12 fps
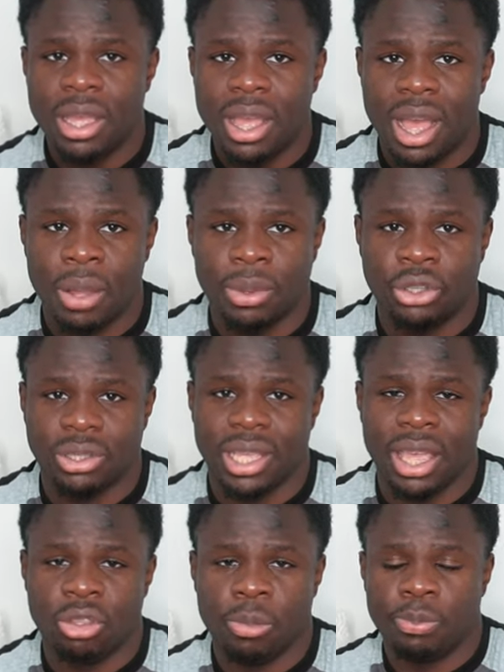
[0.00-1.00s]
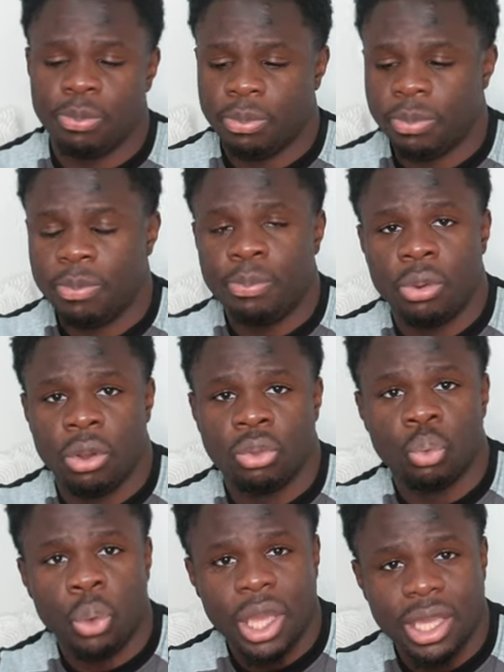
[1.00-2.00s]
I will just end up put
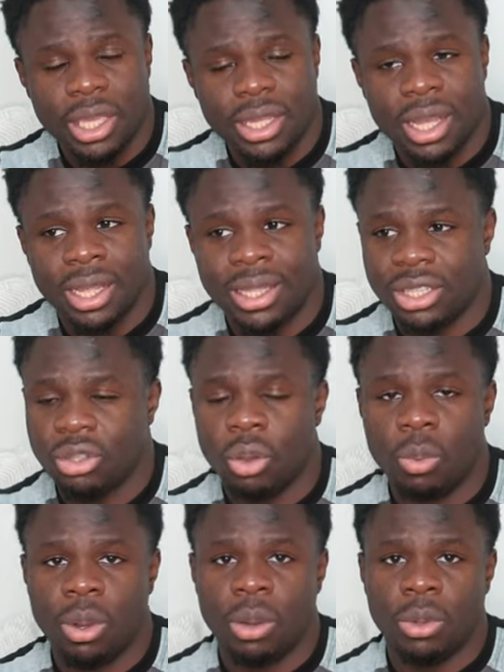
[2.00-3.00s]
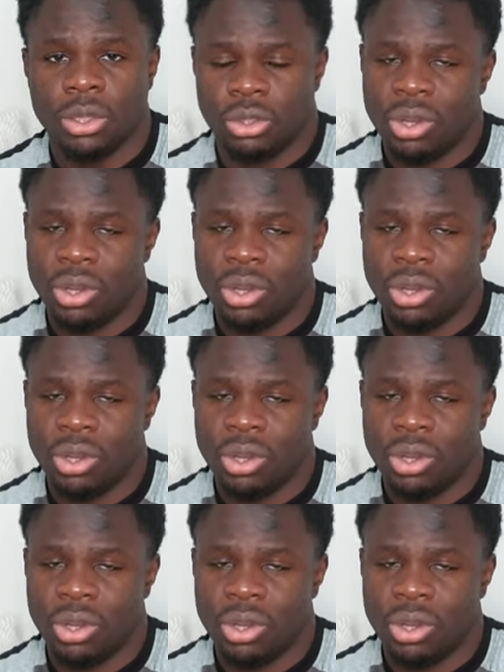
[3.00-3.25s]
on weight and that's not what I want.